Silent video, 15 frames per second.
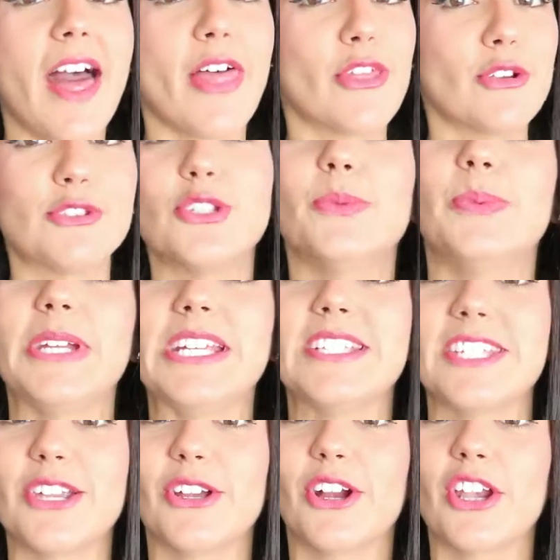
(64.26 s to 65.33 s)
They're super
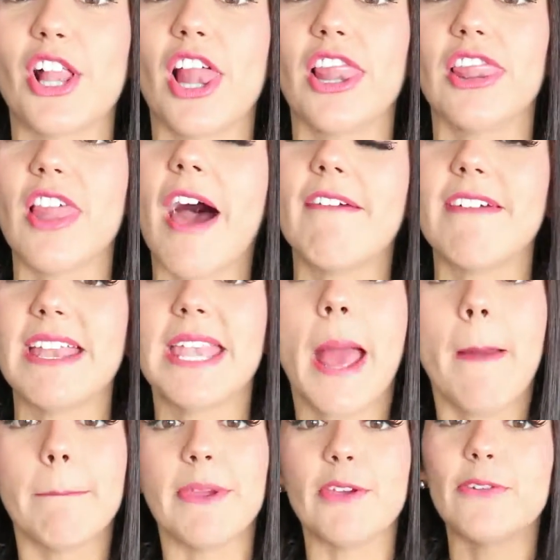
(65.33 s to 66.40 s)
easy. You're gonna love it.
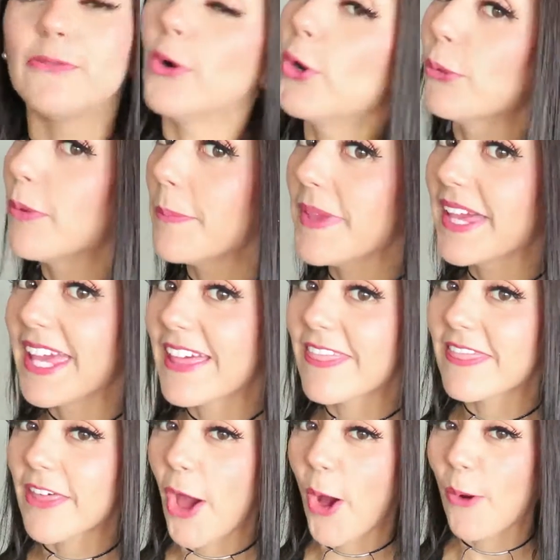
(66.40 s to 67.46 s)
Before we
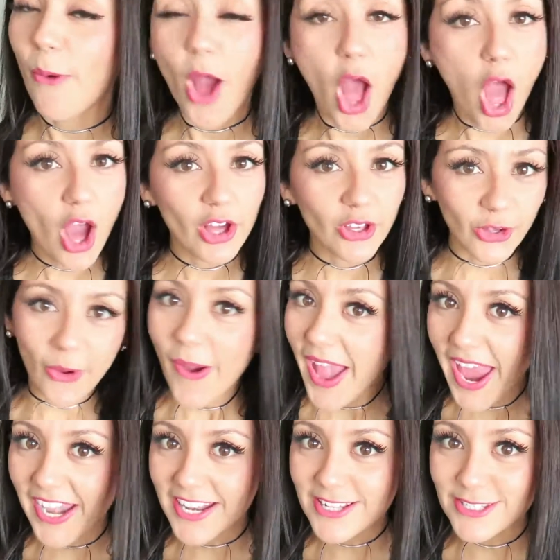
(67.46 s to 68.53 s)
begin though, go
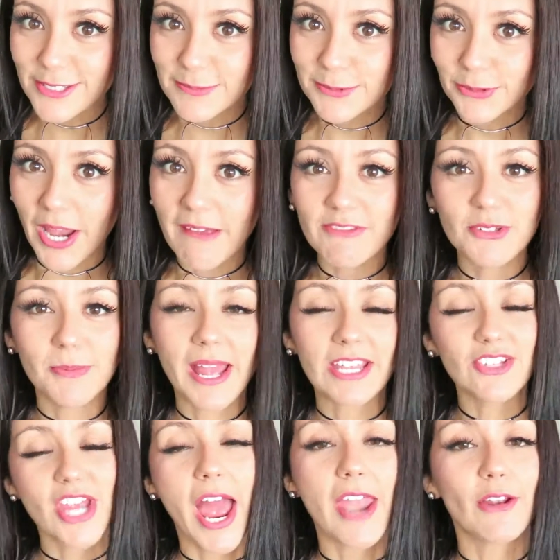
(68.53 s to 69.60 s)
ahead and subscribe to my
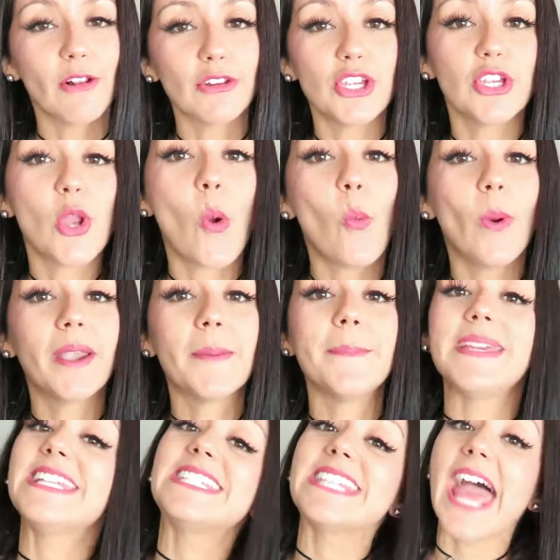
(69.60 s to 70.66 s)
channel. You don't want to
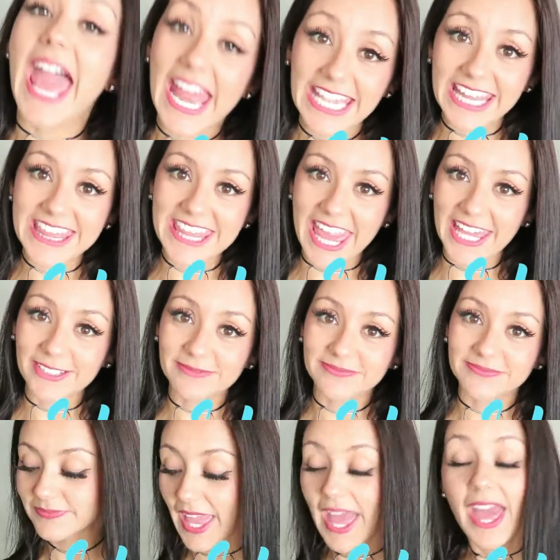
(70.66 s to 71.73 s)
miss anything.
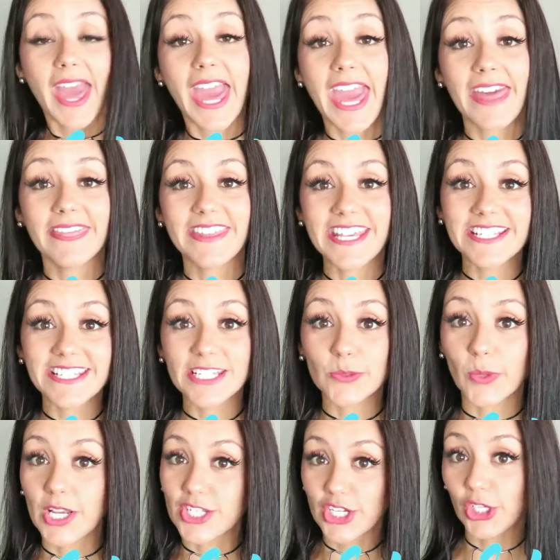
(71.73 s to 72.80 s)
And this is
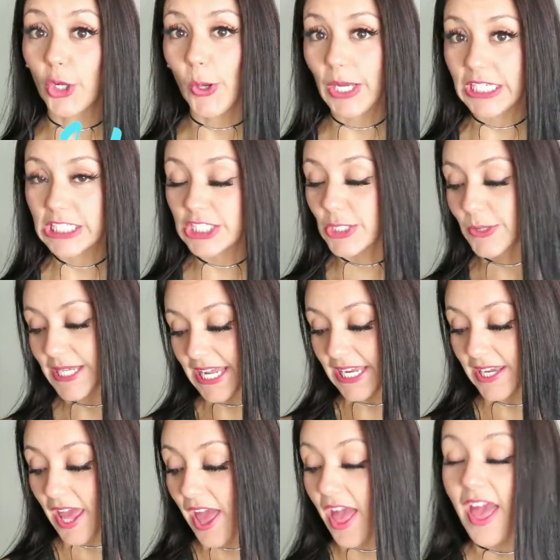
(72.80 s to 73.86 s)
what you're going to
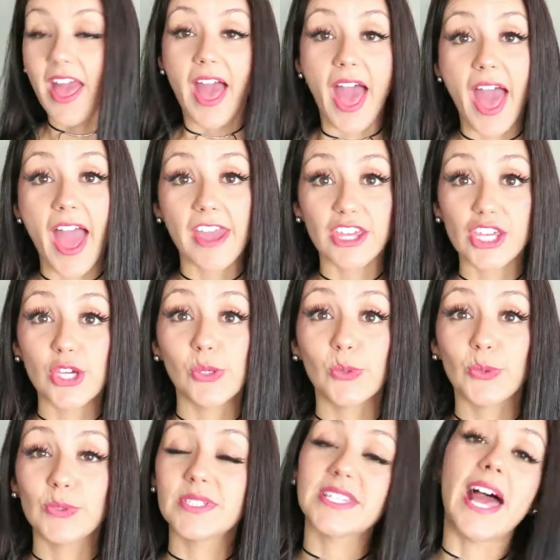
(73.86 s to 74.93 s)
need. I
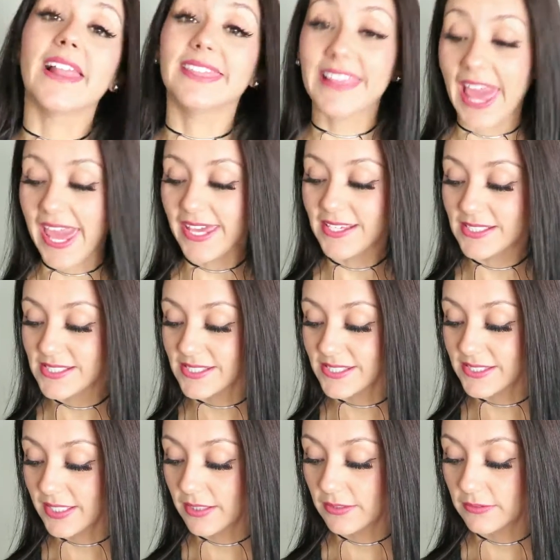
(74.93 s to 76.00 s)
use
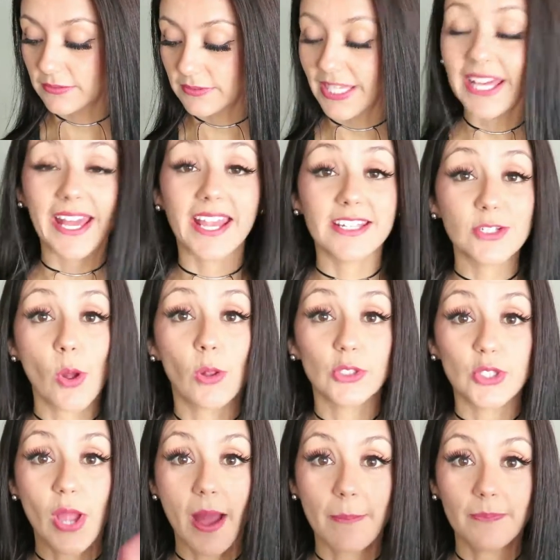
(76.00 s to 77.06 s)
lace. Like I told
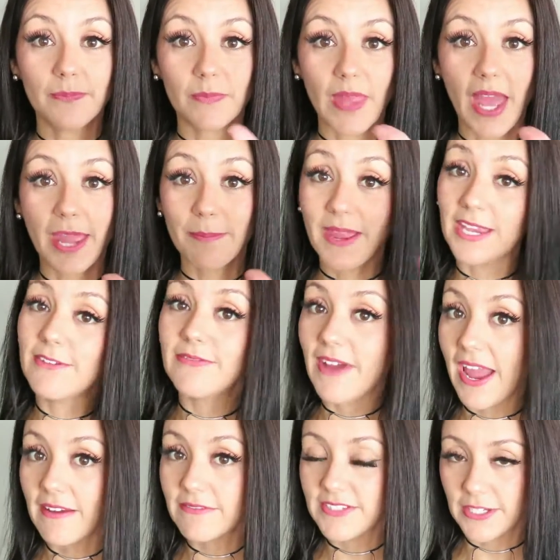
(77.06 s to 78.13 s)
you, I made
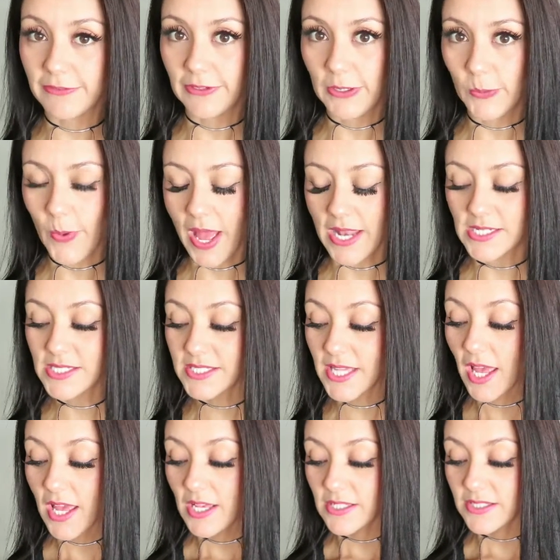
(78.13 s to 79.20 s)
5 different ones.
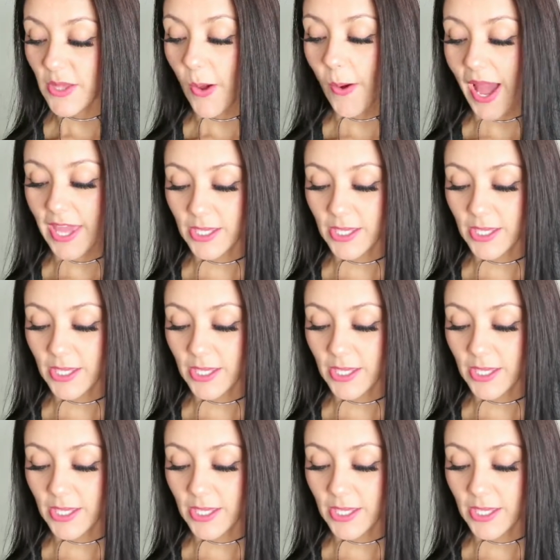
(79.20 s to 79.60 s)
So